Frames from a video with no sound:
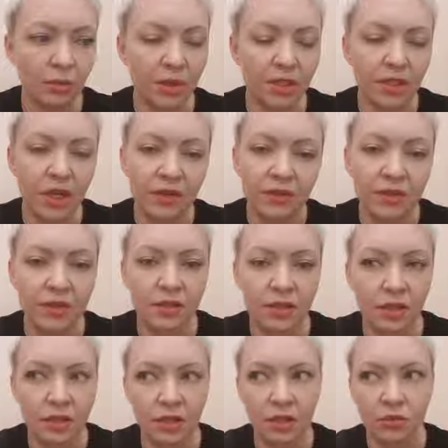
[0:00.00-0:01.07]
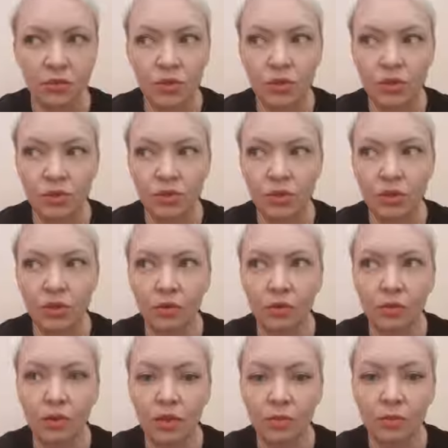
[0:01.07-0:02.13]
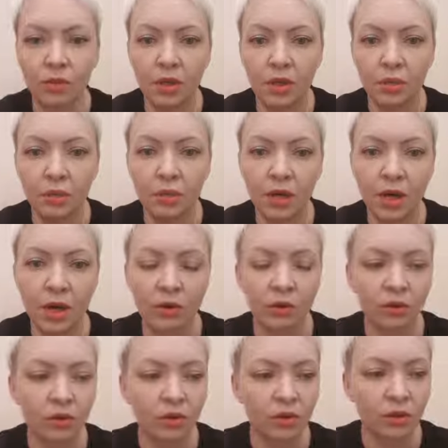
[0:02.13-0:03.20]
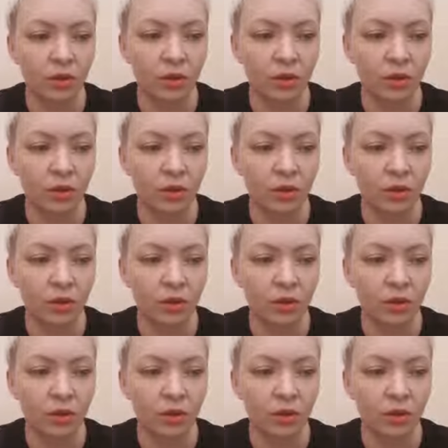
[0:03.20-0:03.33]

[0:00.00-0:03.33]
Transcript: but after that I'm sure you will be proud